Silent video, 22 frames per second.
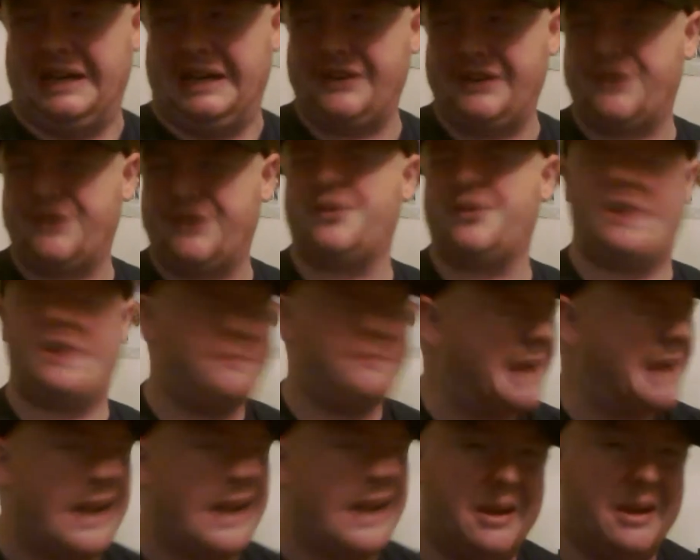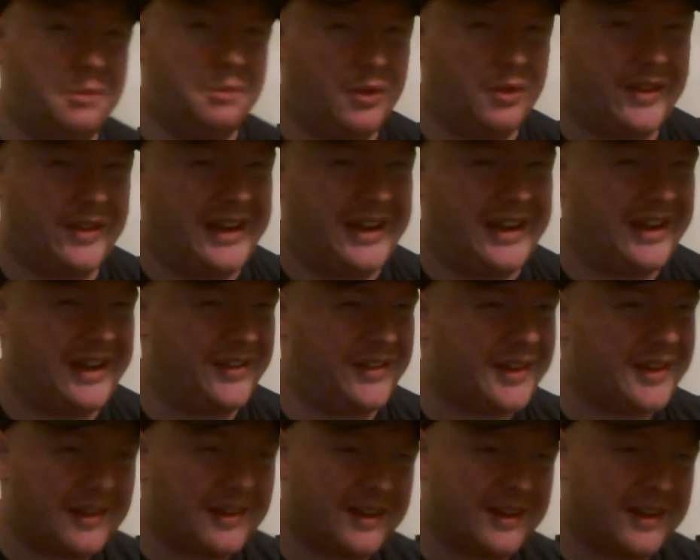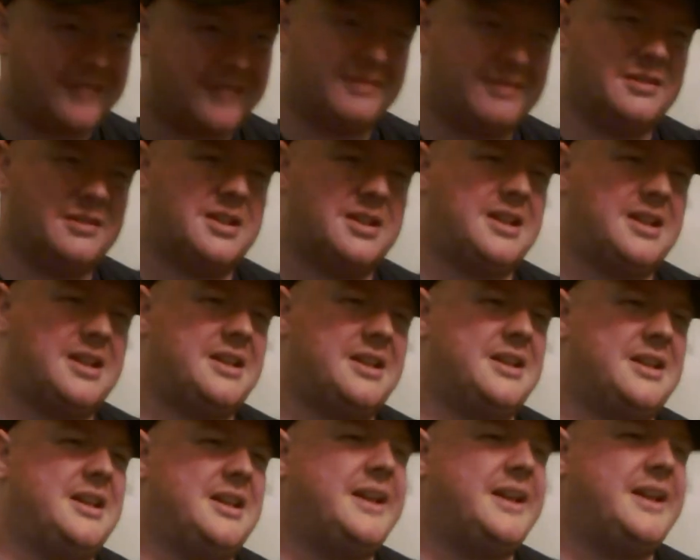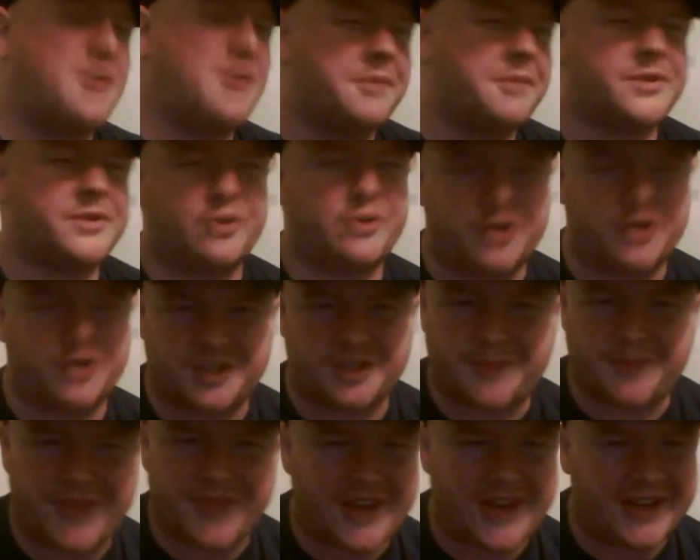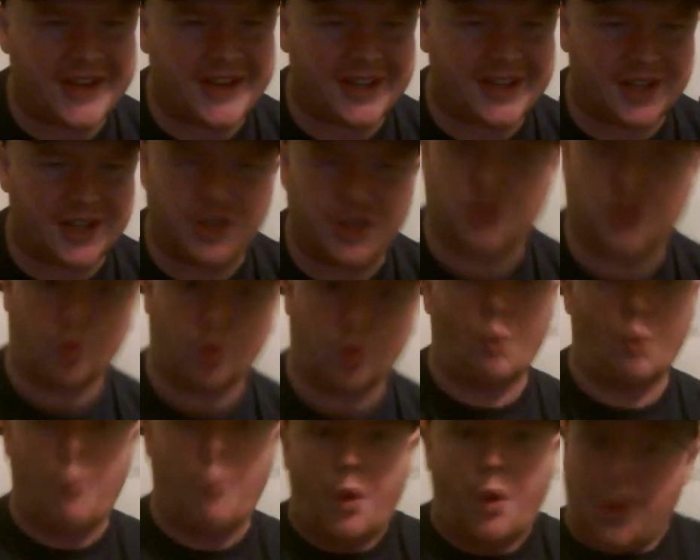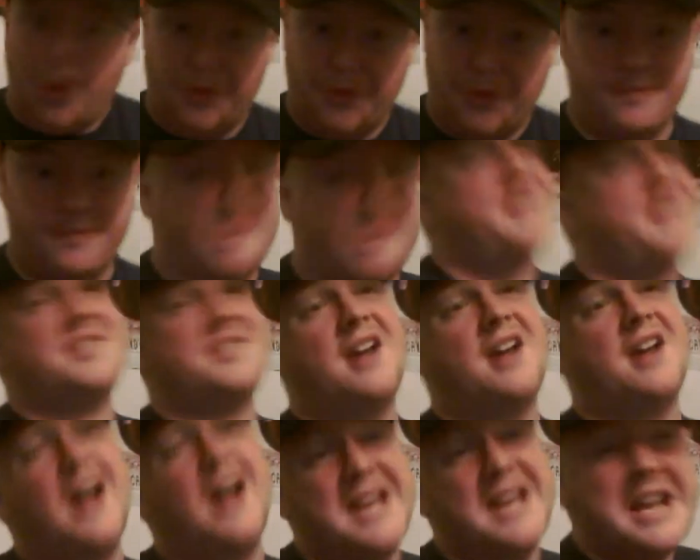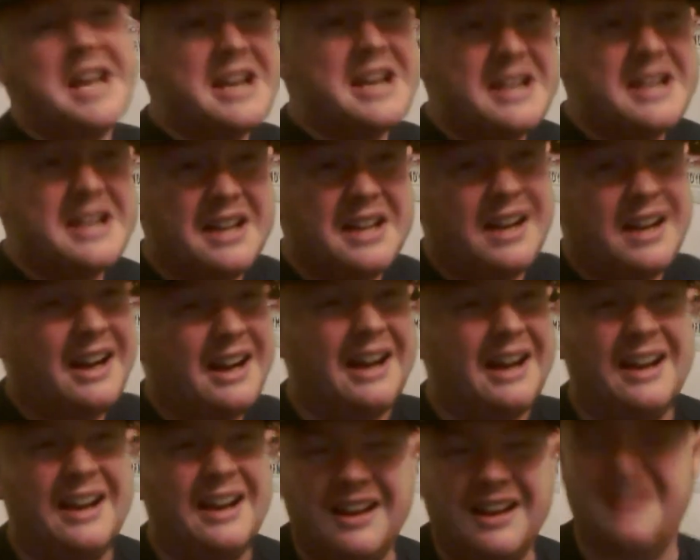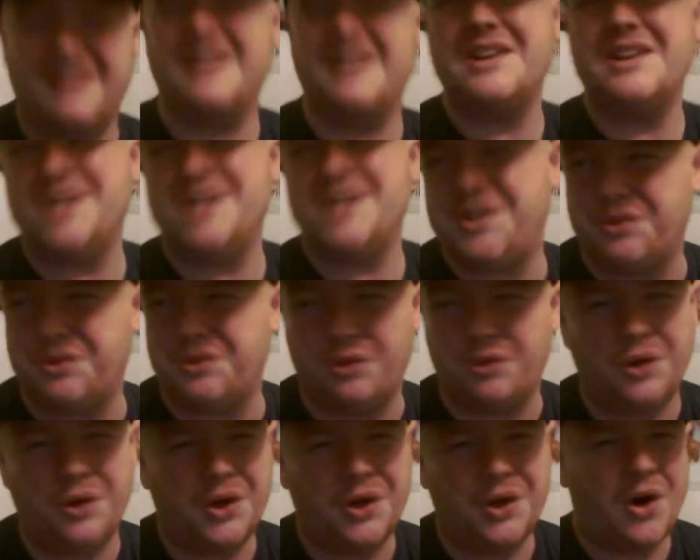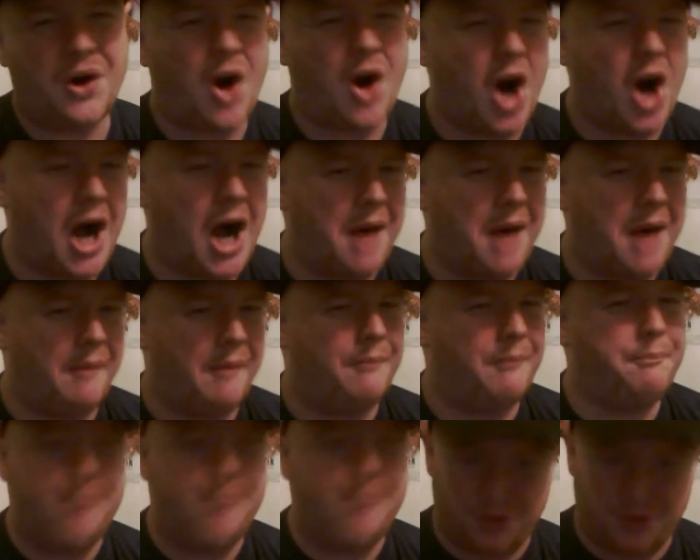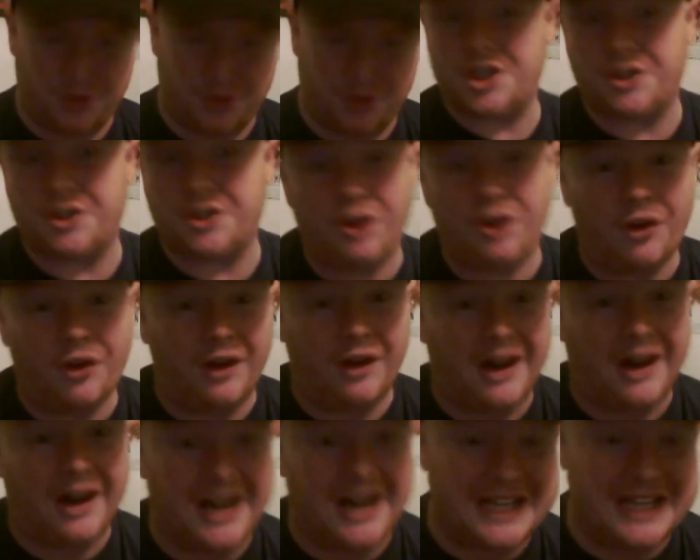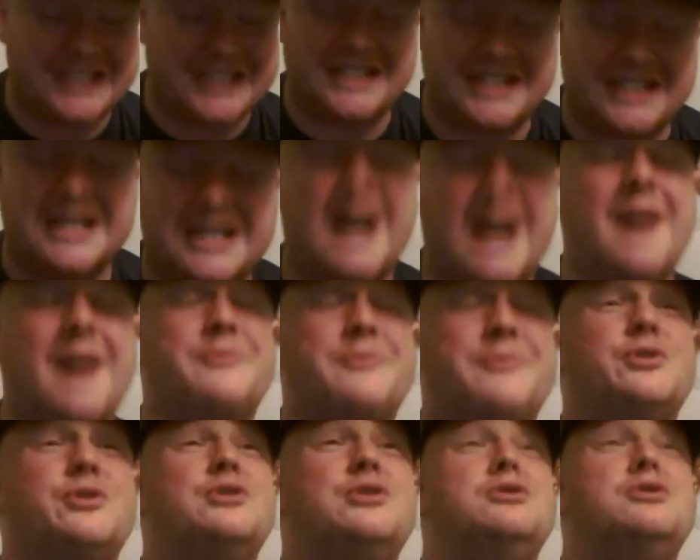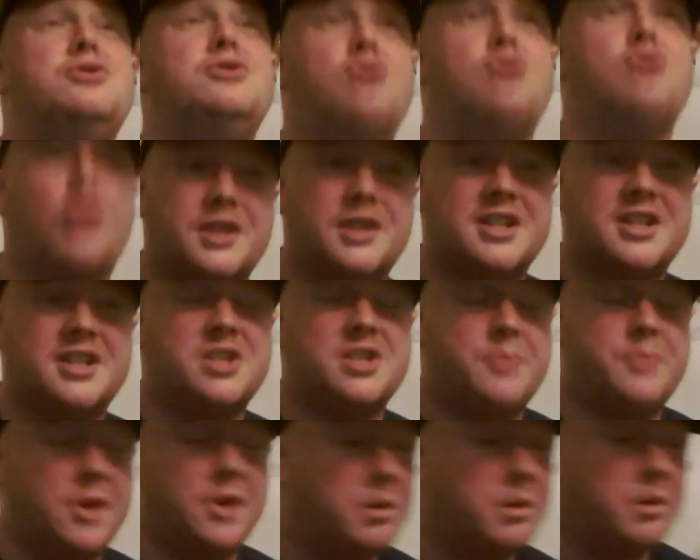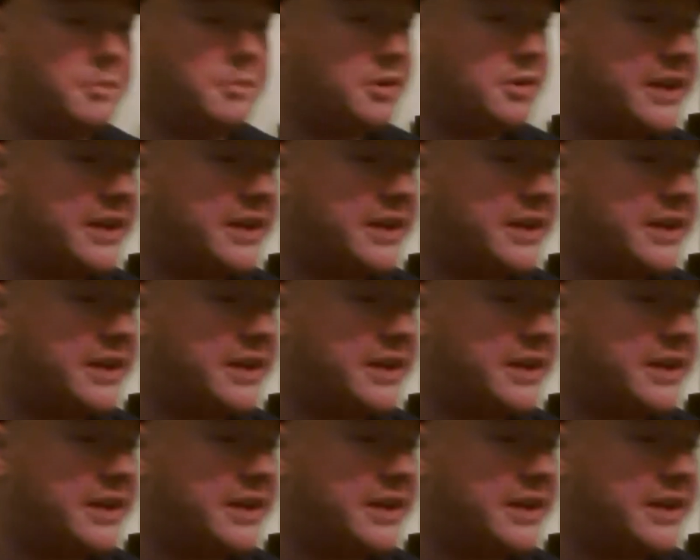but you pity him more than anything. You're like, he comes across as pathetic. You don't want to be this guy. So bullshit to all that. It's absolute nonsense